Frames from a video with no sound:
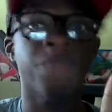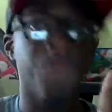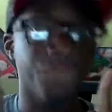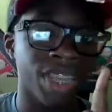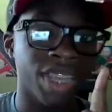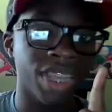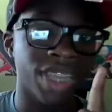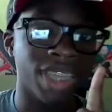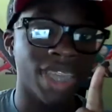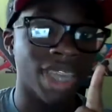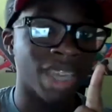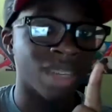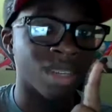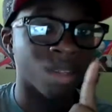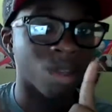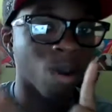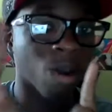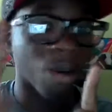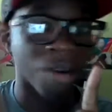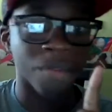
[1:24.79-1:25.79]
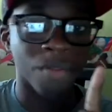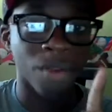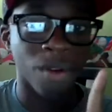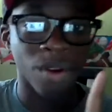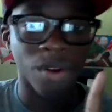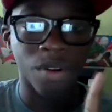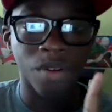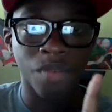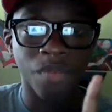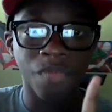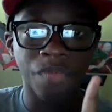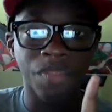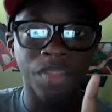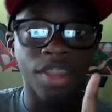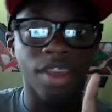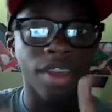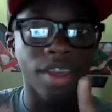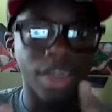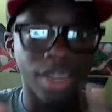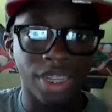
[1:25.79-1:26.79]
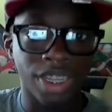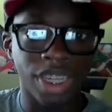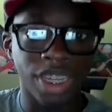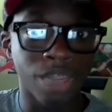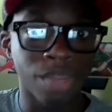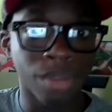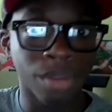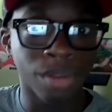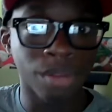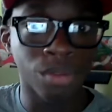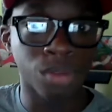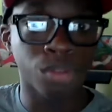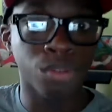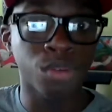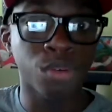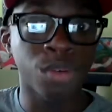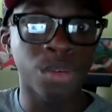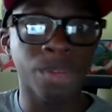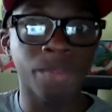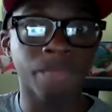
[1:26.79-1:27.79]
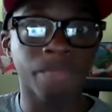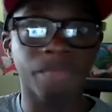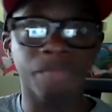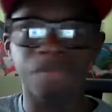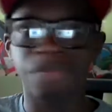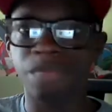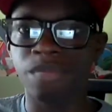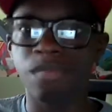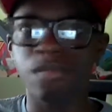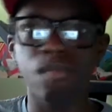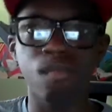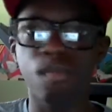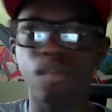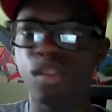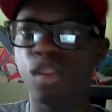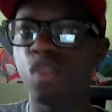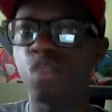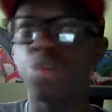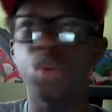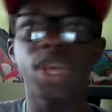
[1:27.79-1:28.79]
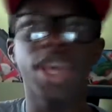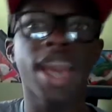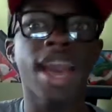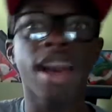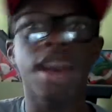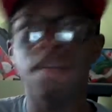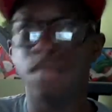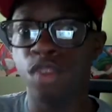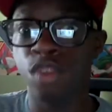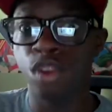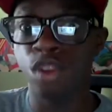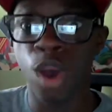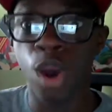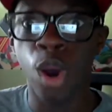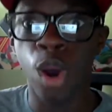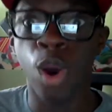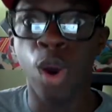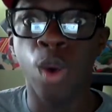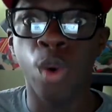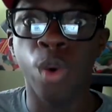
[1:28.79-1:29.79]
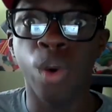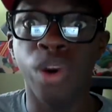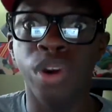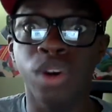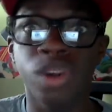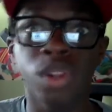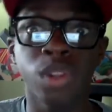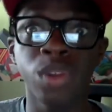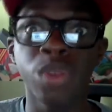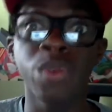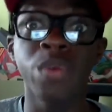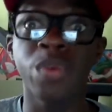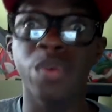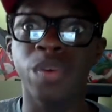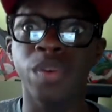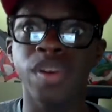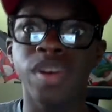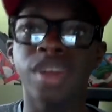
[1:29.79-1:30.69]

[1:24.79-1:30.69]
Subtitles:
This is the hard part. Is he going to be able to do it? We have no clue.